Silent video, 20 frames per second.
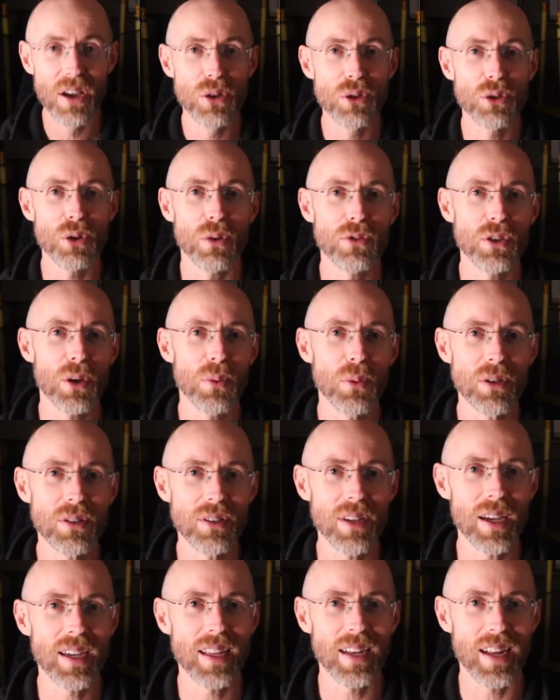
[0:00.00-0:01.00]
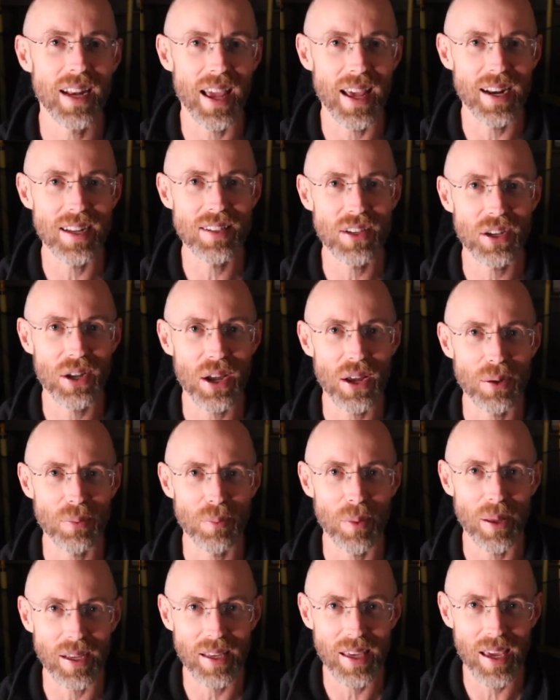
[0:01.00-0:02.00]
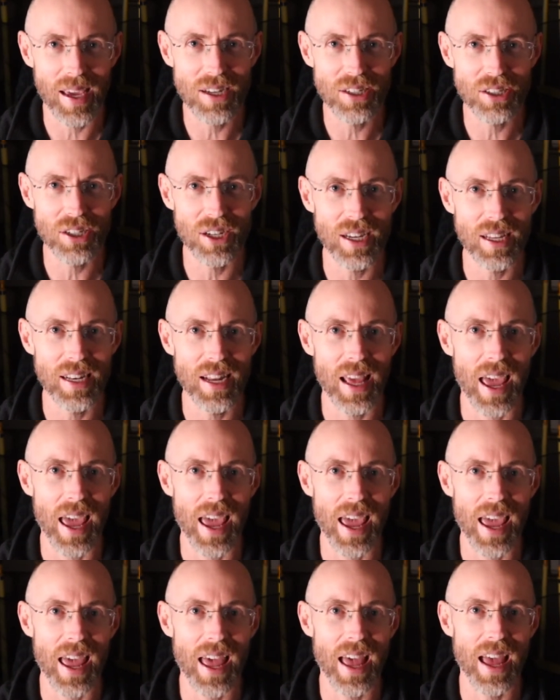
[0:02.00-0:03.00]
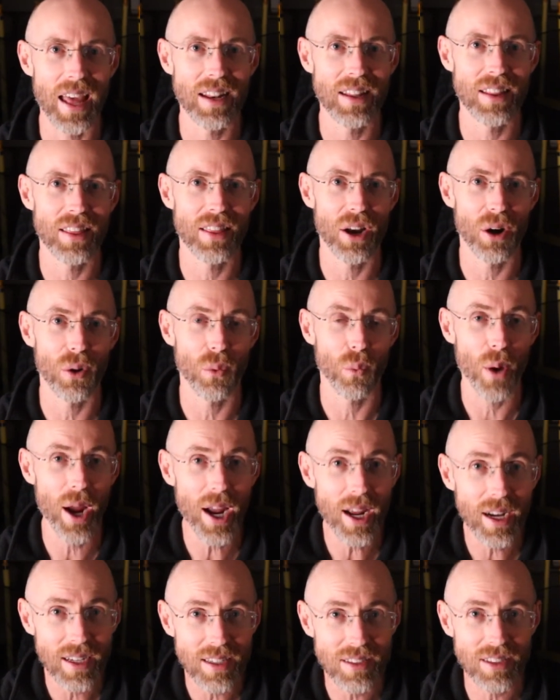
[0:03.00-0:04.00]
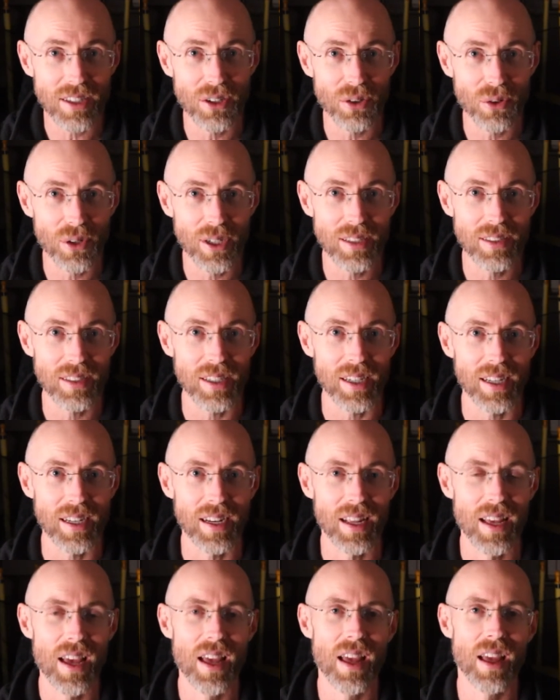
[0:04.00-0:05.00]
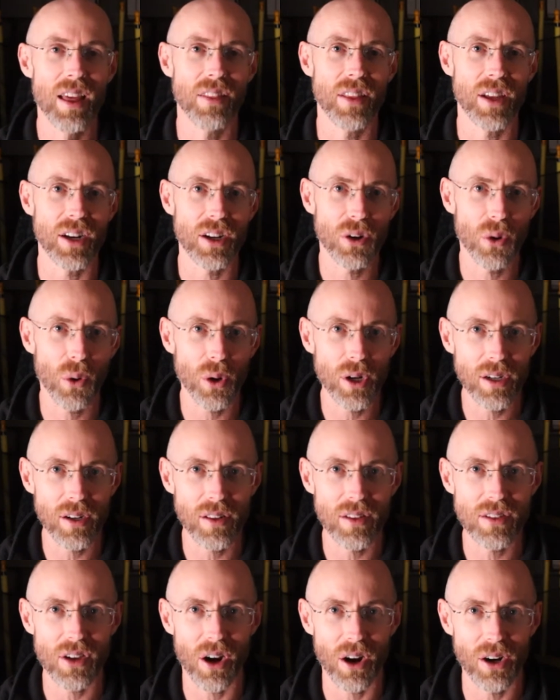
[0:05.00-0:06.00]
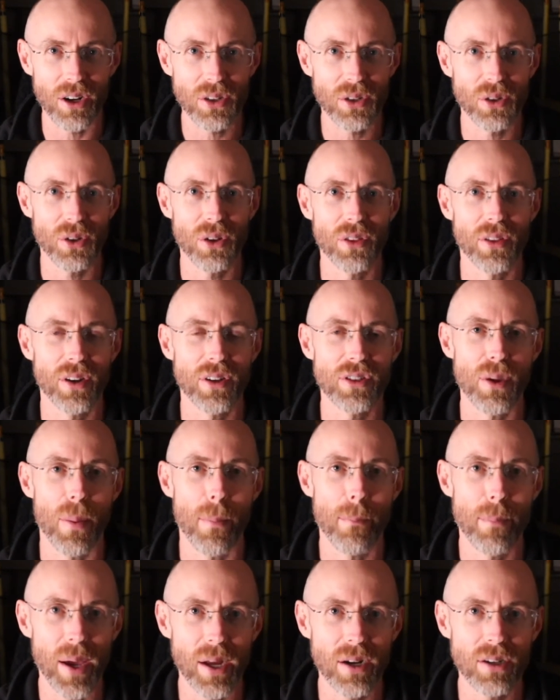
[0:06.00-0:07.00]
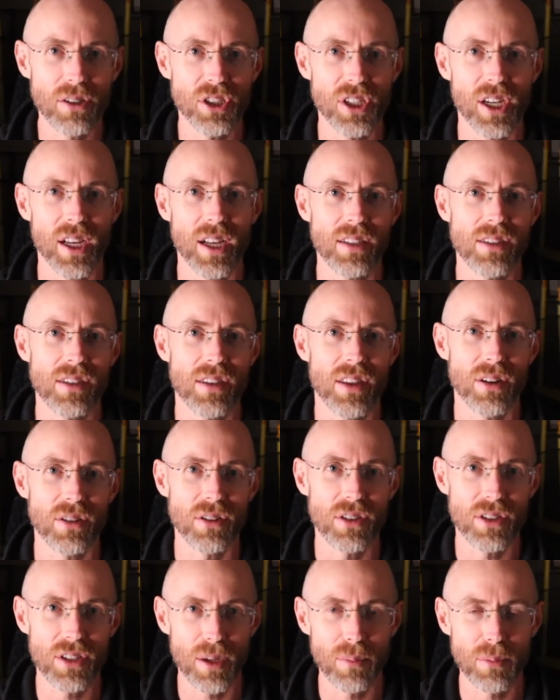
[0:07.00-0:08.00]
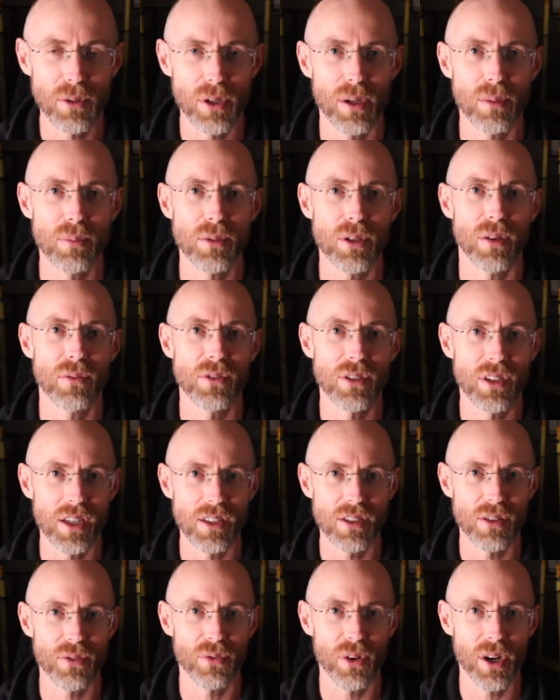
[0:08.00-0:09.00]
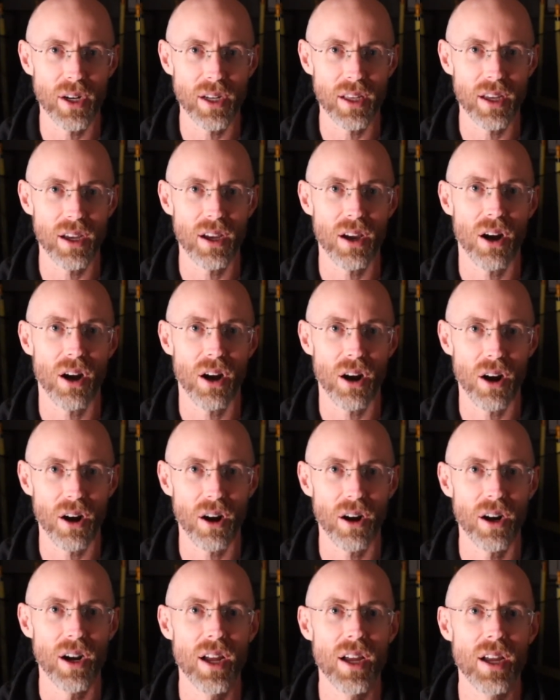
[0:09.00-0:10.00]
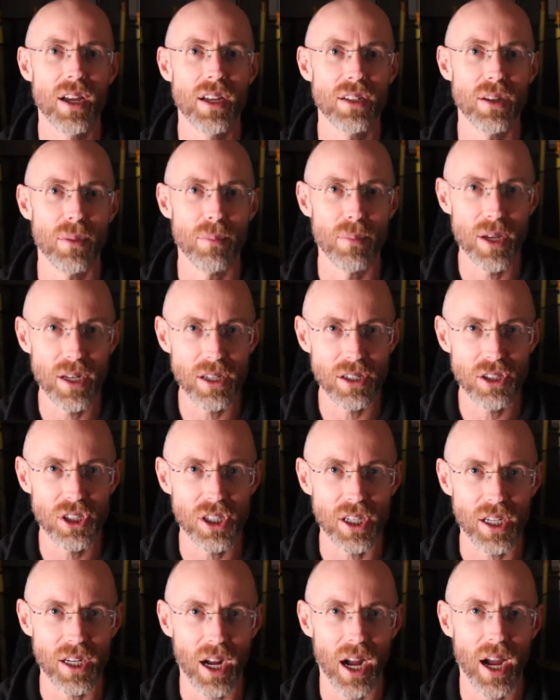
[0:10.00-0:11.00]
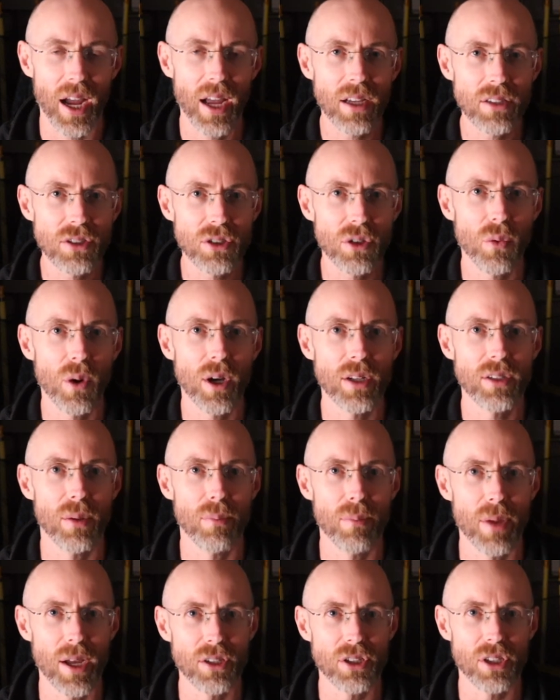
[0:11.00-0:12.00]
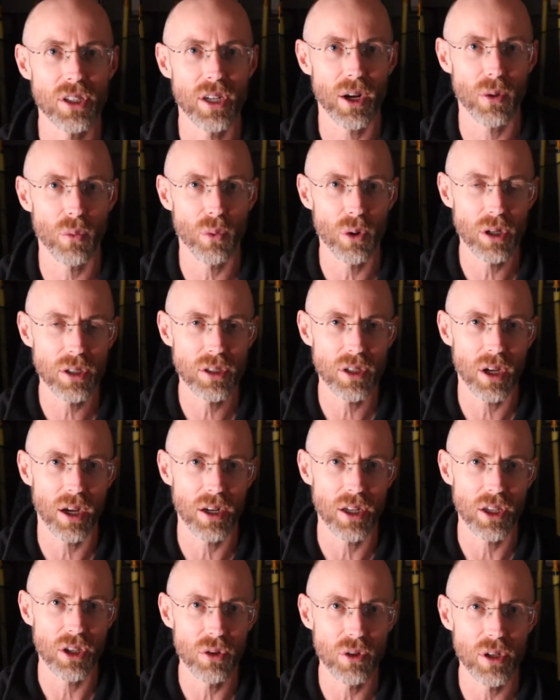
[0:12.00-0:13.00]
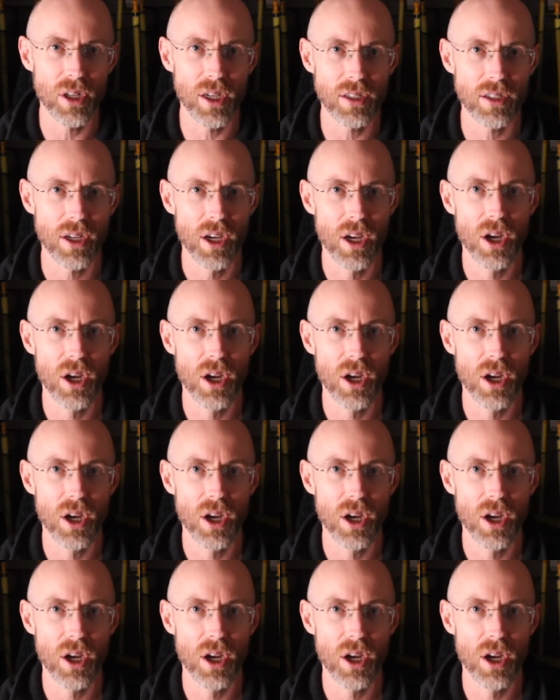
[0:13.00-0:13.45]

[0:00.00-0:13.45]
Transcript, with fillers: So if someone is taking an antipsychotic medication and their weight is increasing, then according to this article, there's a better chance their symptoms of schizophrenia are diminishing. I also want to mention I worked on a unit